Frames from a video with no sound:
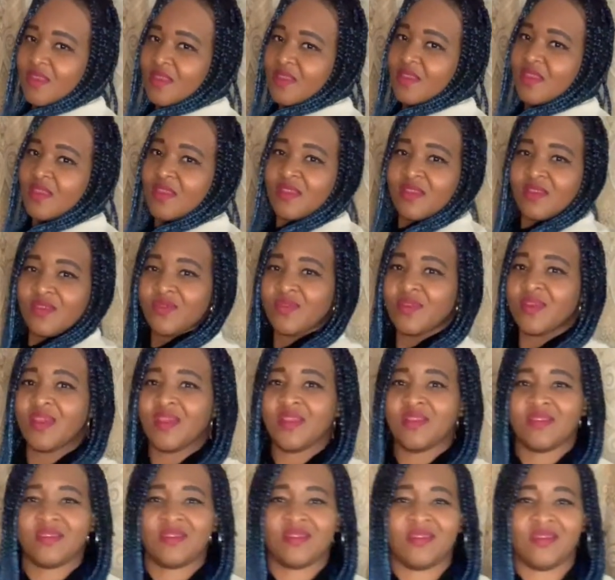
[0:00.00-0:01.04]
It
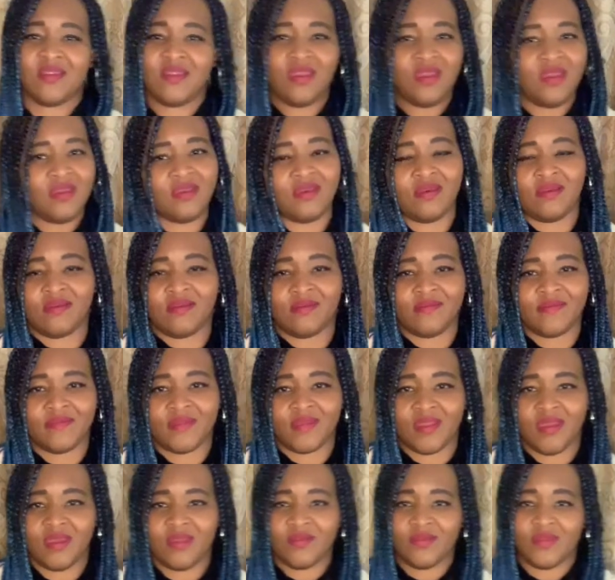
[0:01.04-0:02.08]
creates, yeah,
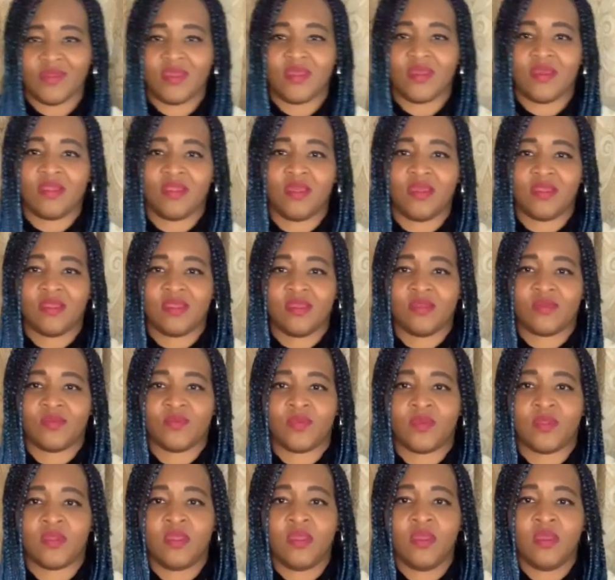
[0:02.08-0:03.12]
I don't think I like this
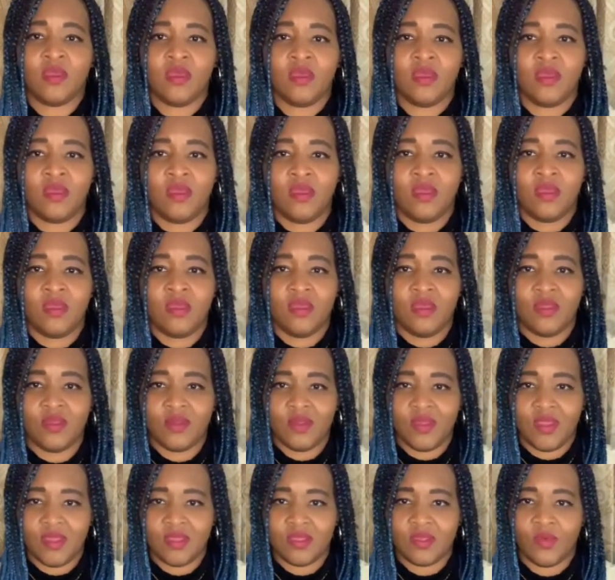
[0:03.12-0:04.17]
one. It
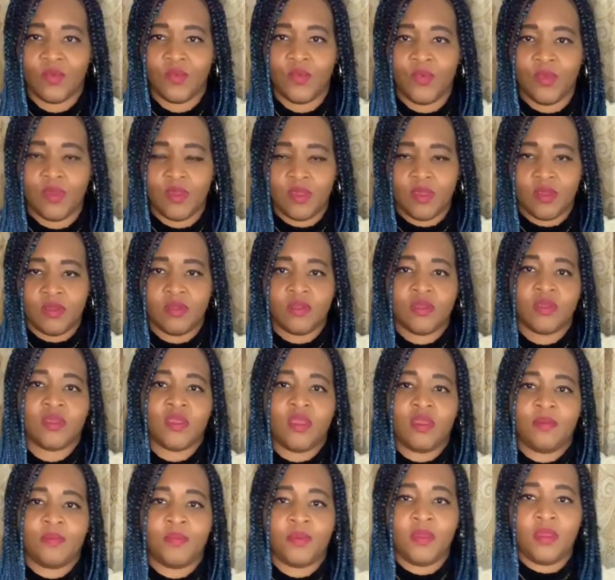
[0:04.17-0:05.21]
creates a weird
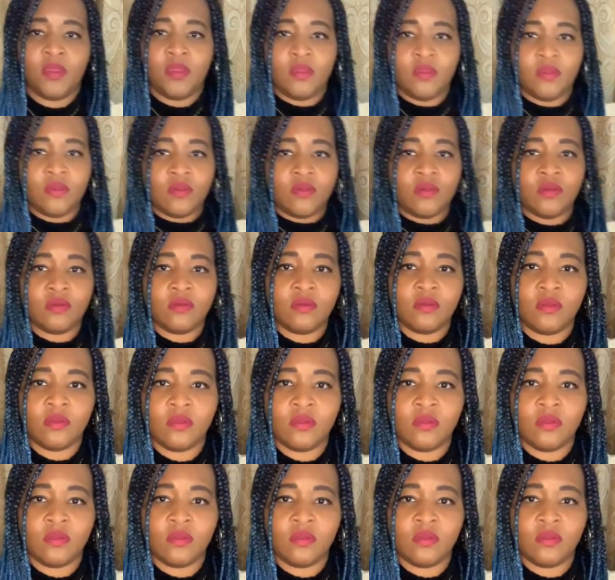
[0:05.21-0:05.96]
shape here.